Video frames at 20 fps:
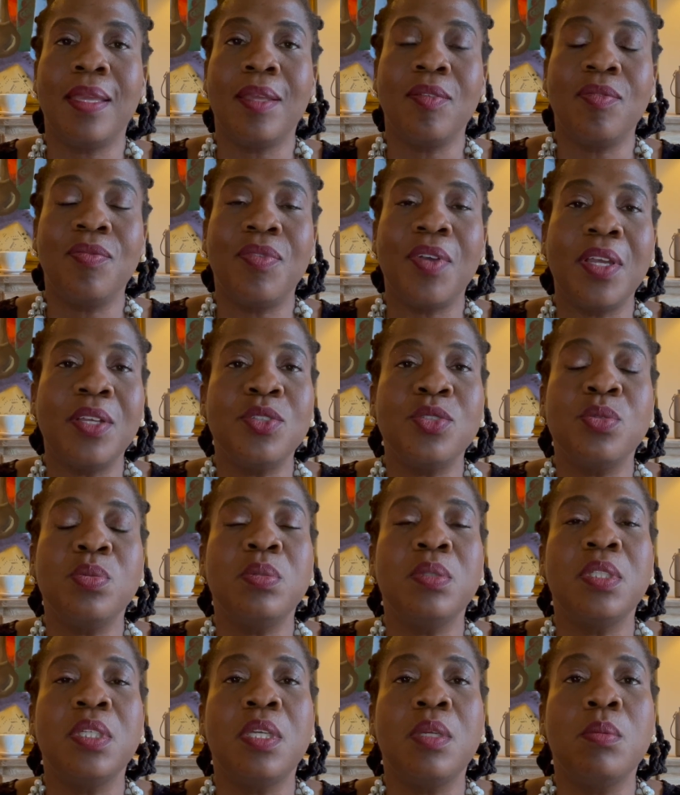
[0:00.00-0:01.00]

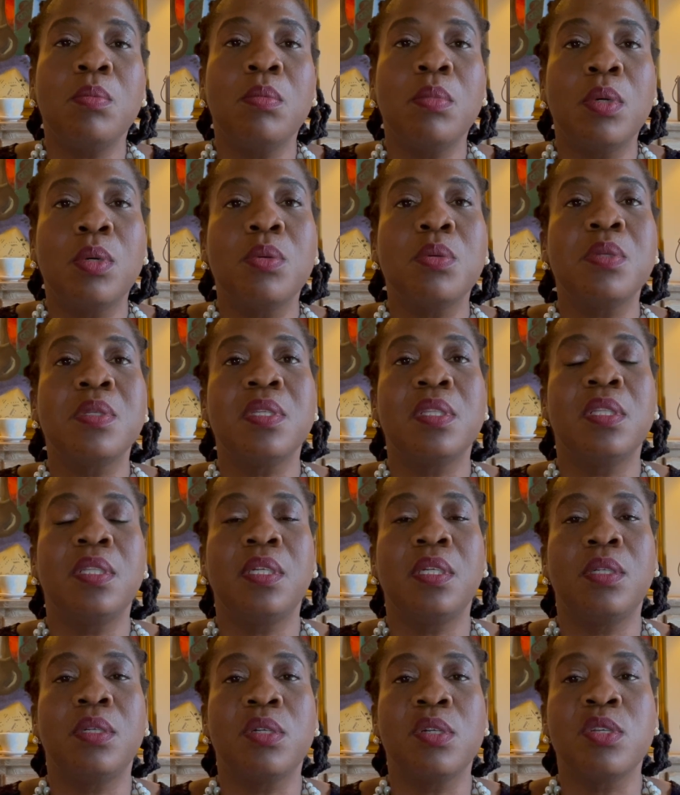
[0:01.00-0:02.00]
Eventually, most
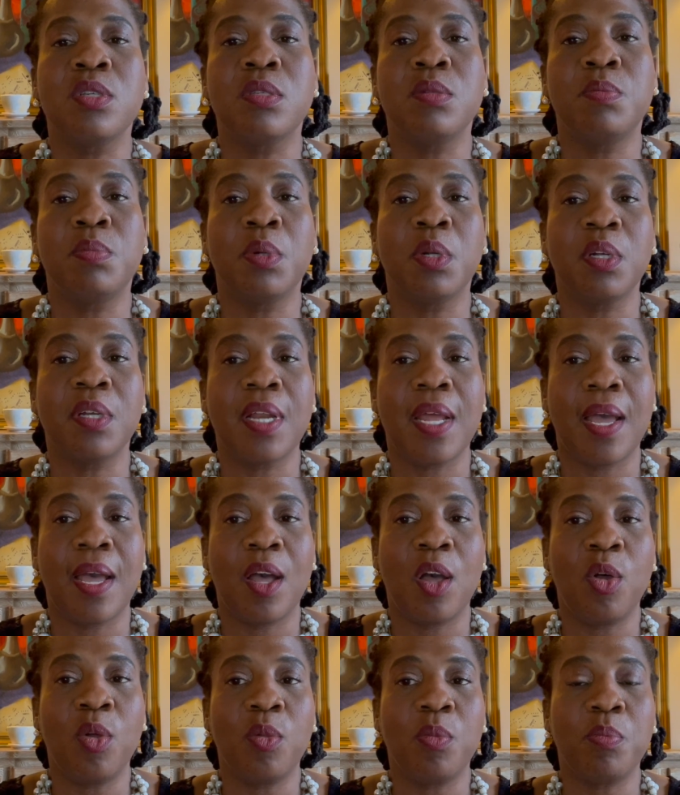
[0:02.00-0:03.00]
leaders burn
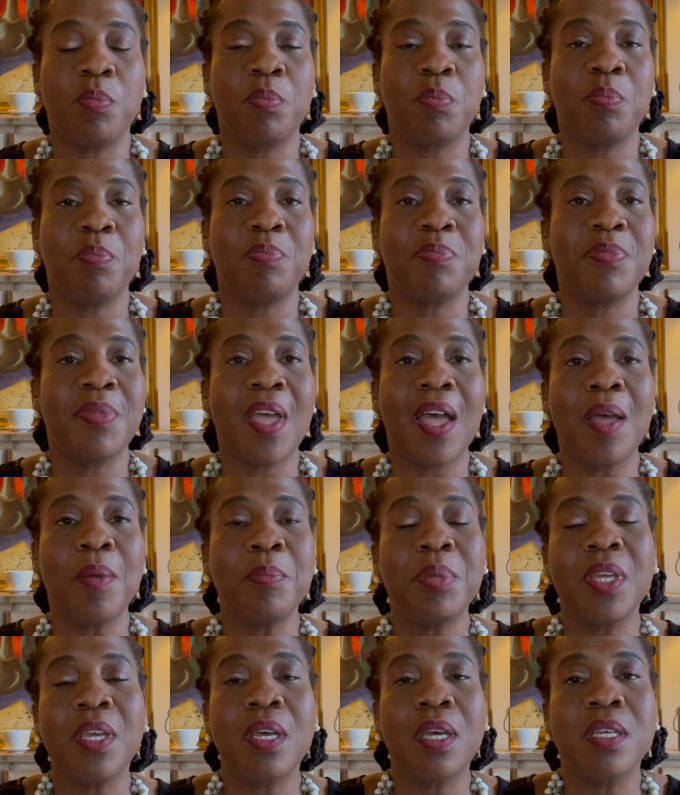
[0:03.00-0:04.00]
out, not
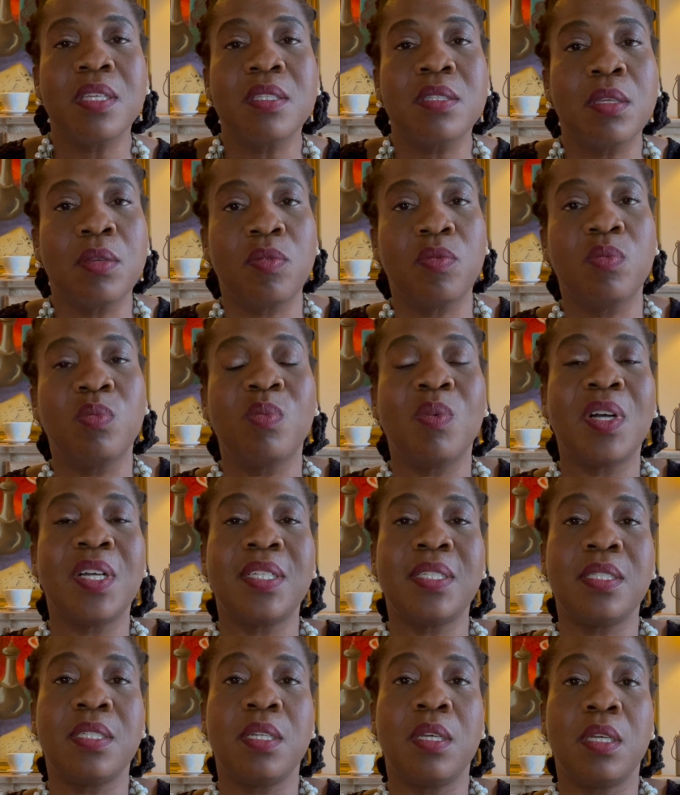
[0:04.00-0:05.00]
because of
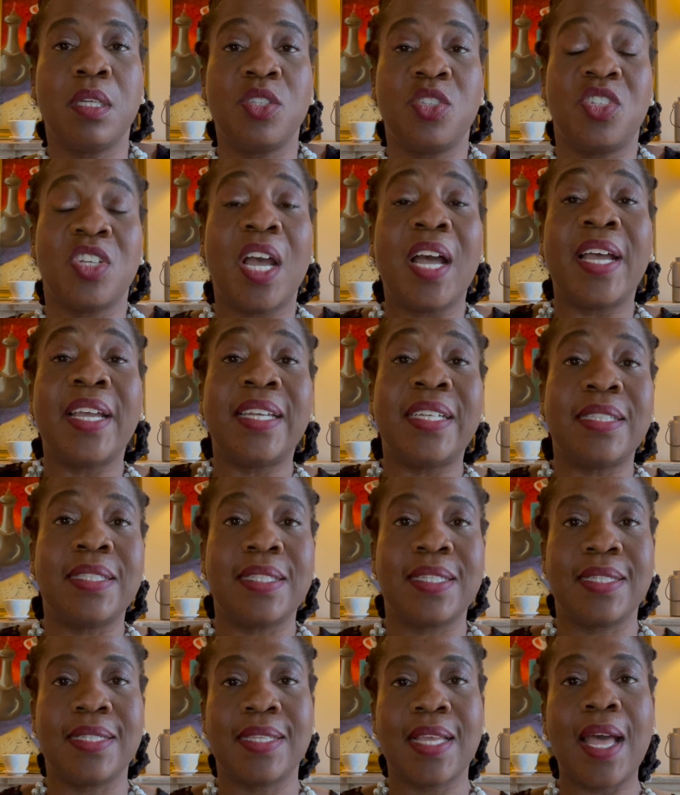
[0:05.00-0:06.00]
one giant
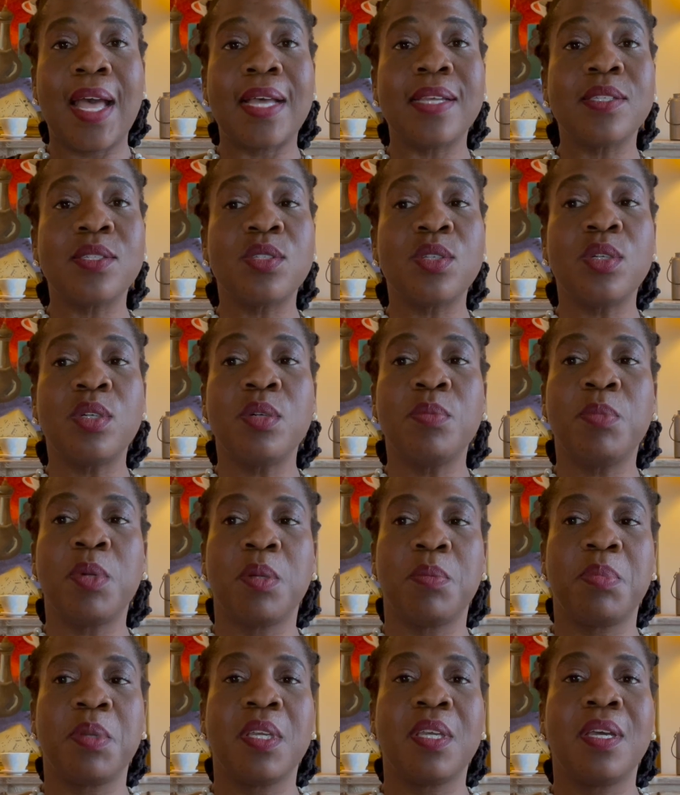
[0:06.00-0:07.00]
disaster,
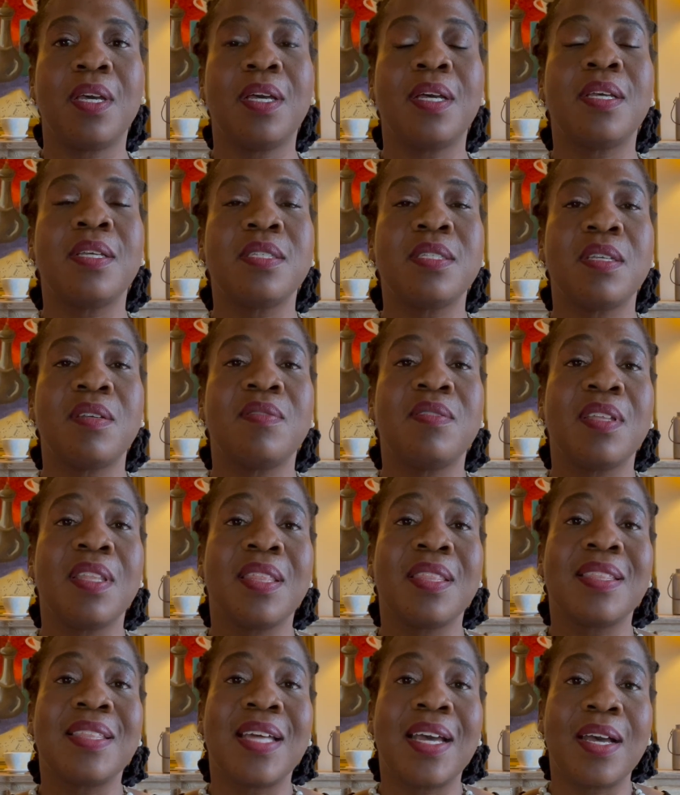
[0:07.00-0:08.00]
but because of
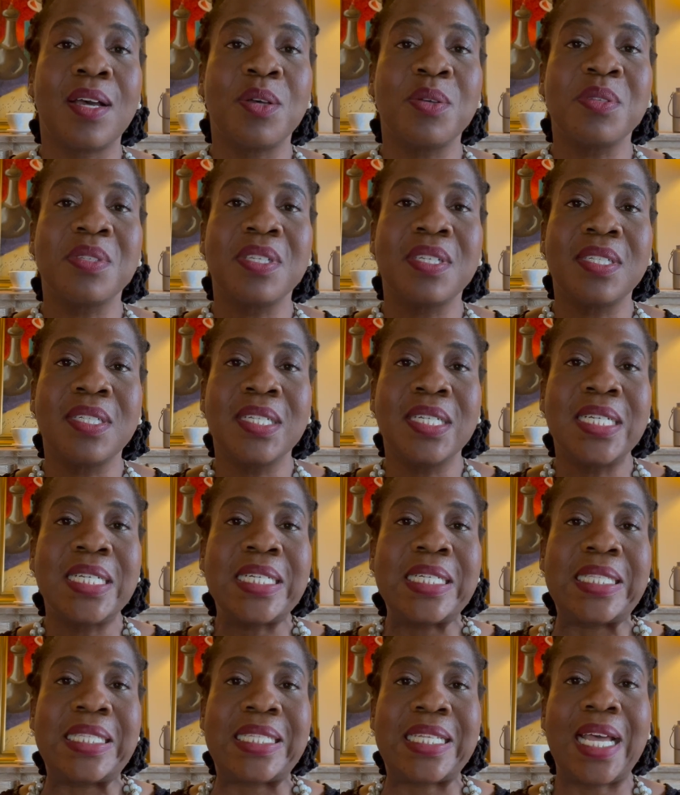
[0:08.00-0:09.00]
1,000
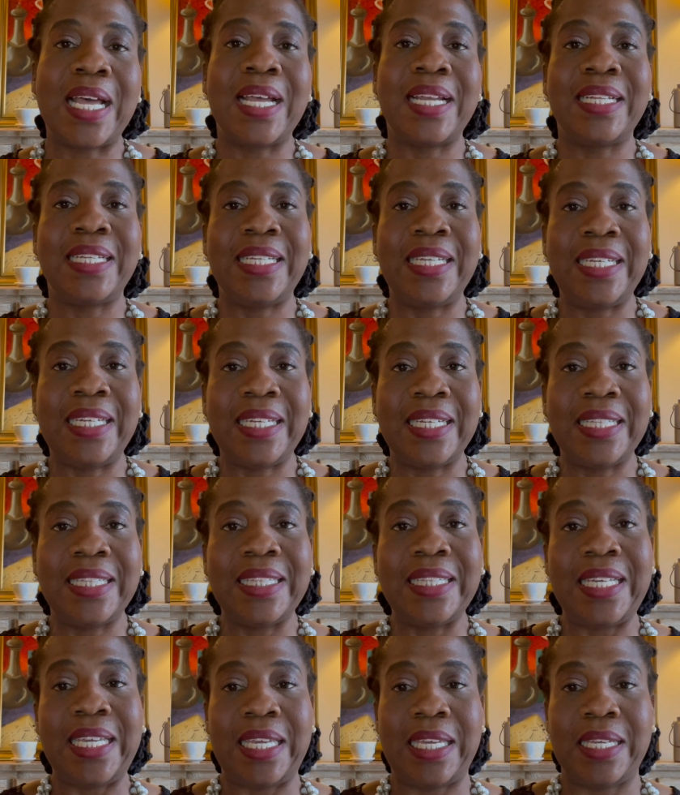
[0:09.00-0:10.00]
tiny
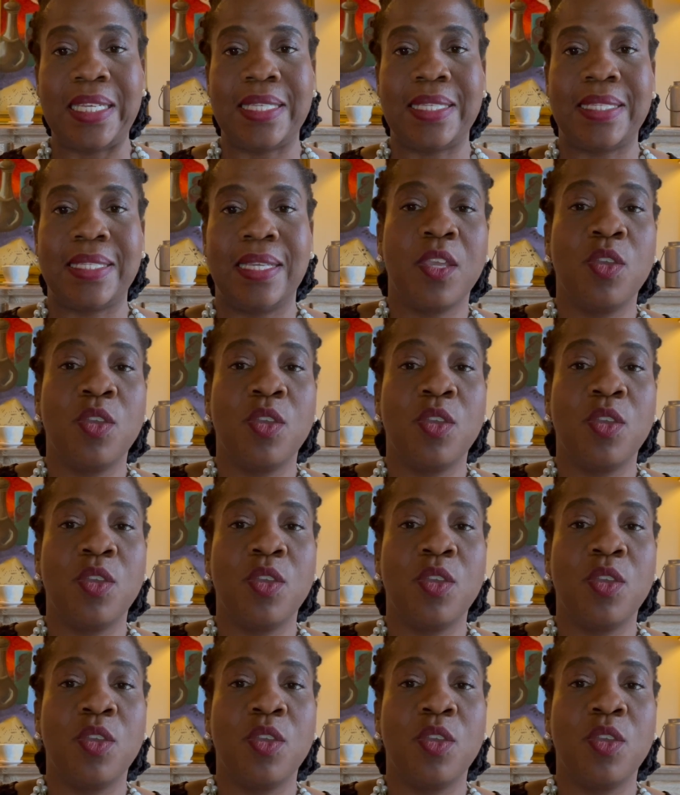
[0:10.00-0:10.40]
leaks.